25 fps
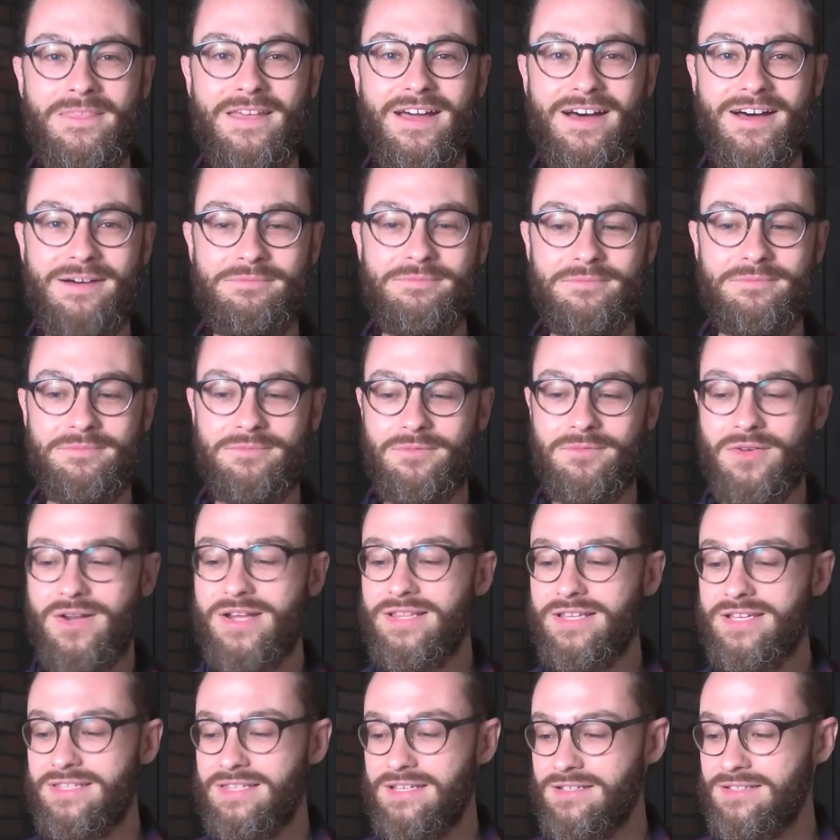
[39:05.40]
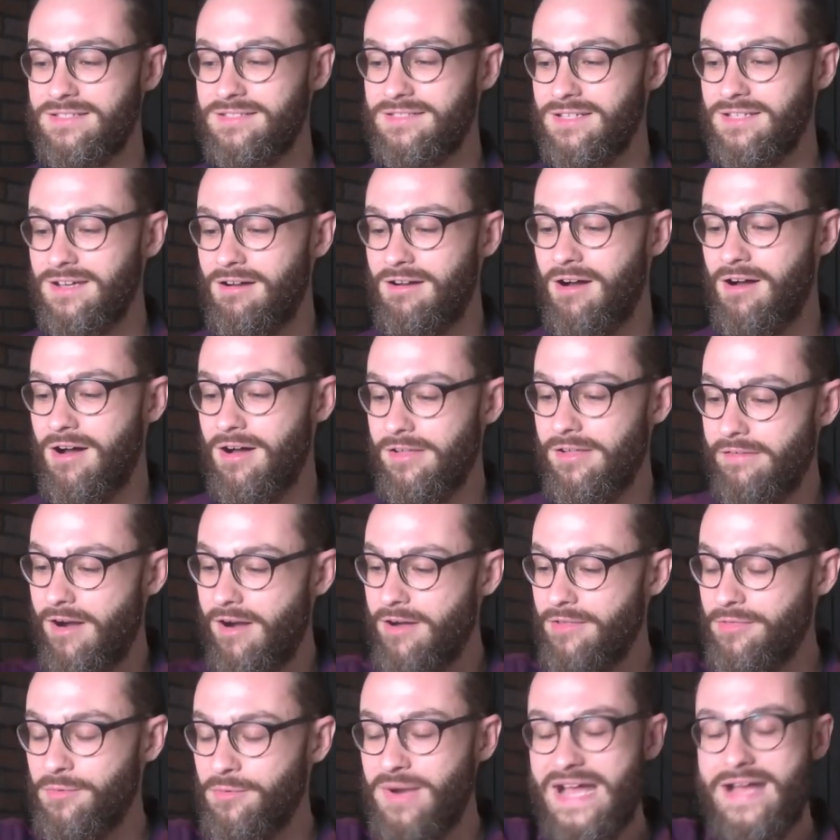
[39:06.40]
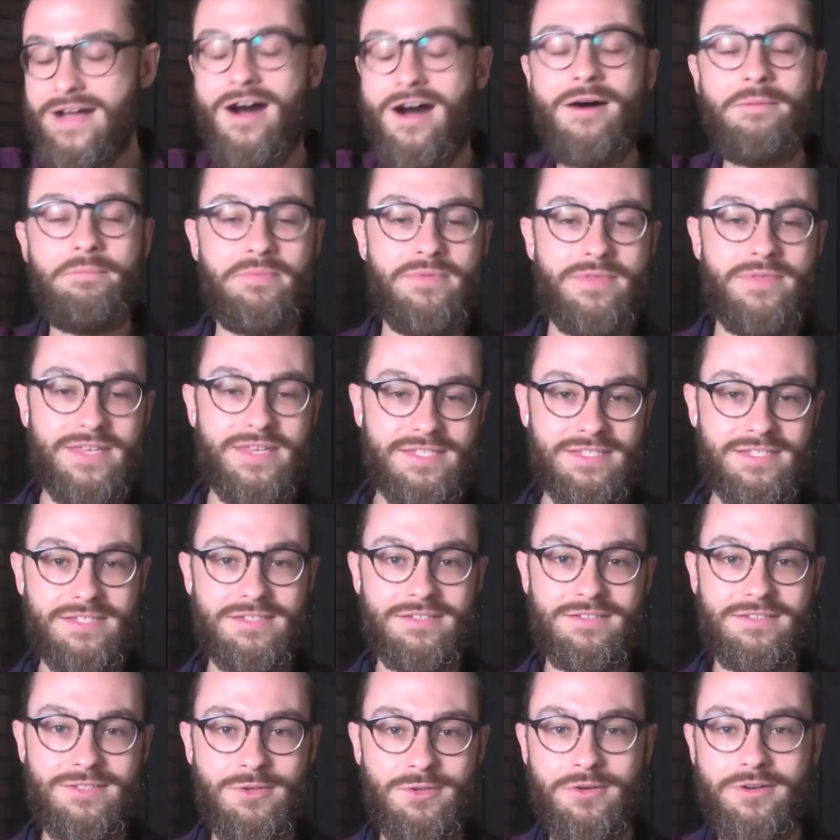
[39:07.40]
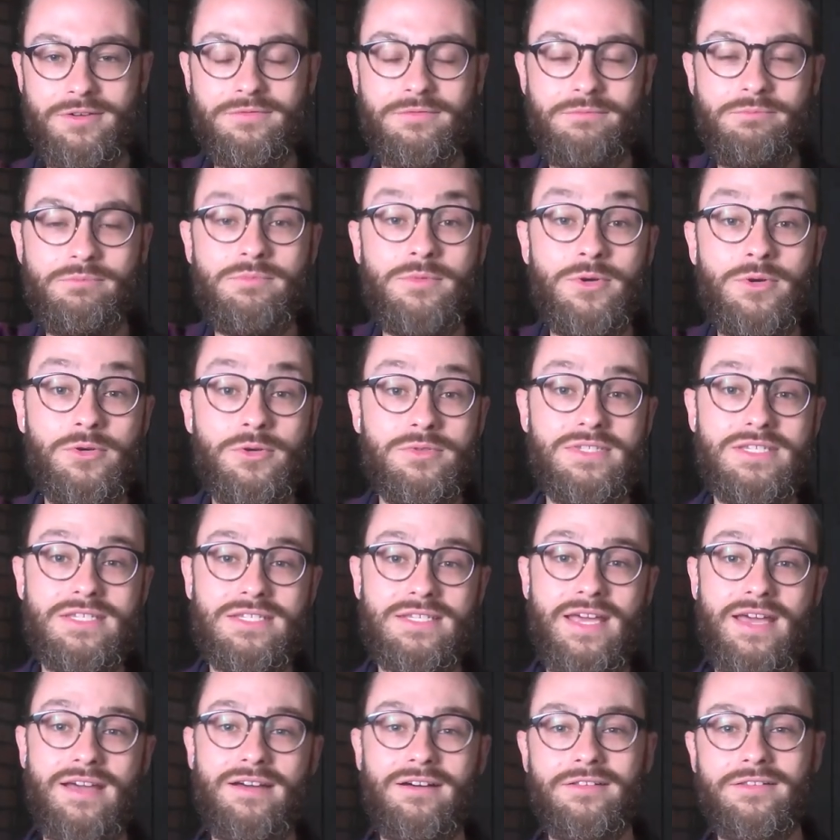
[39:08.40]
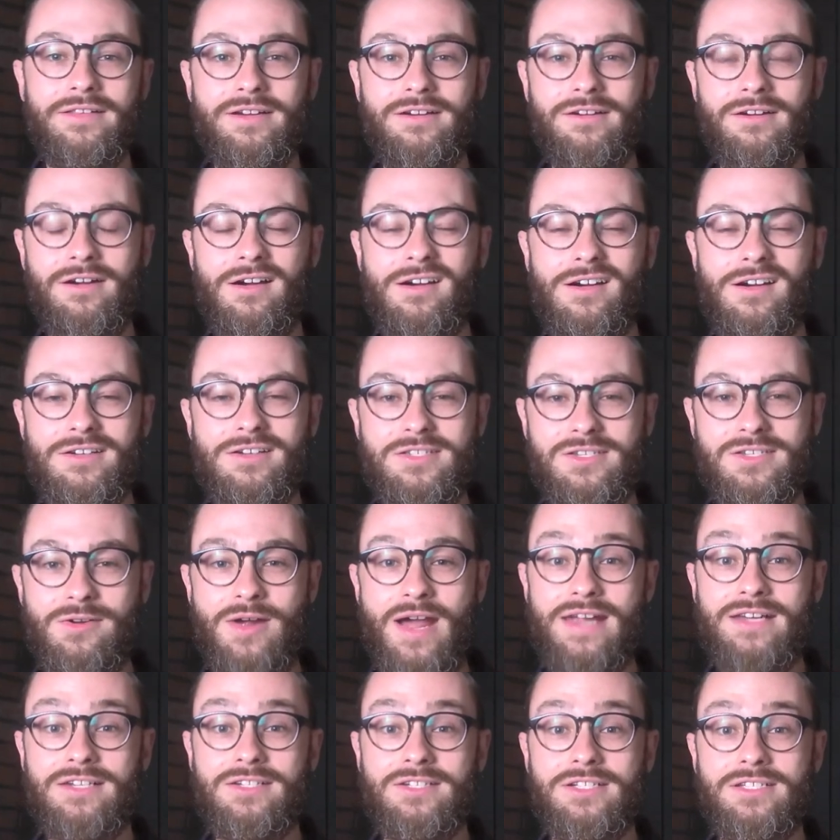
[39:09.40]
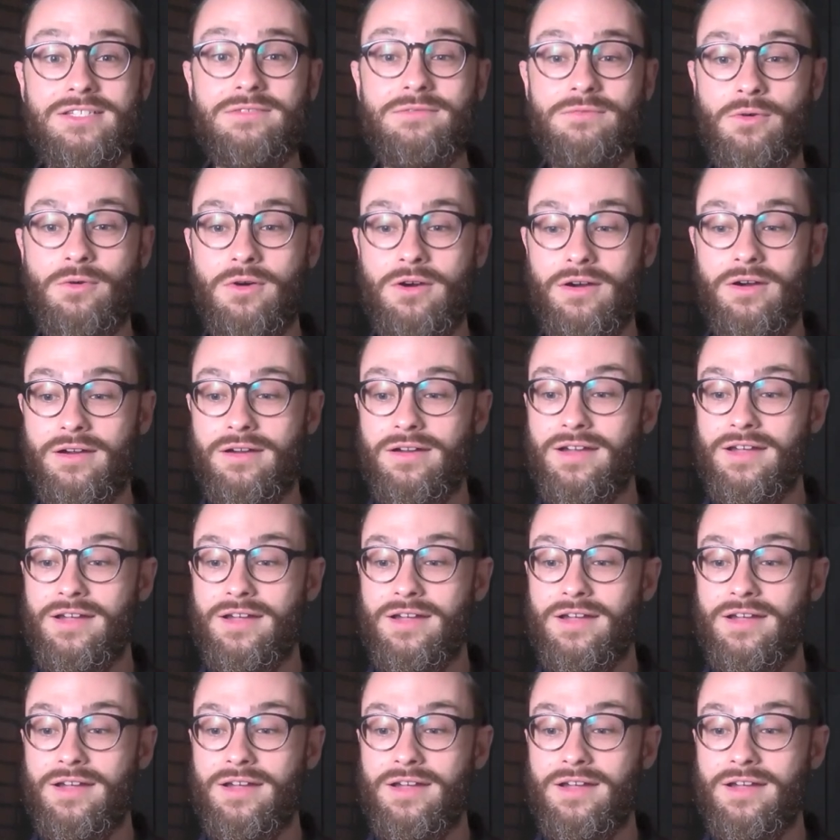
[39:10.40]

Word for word: um, really, that all all the way up this sort of mood scale, there are strategies for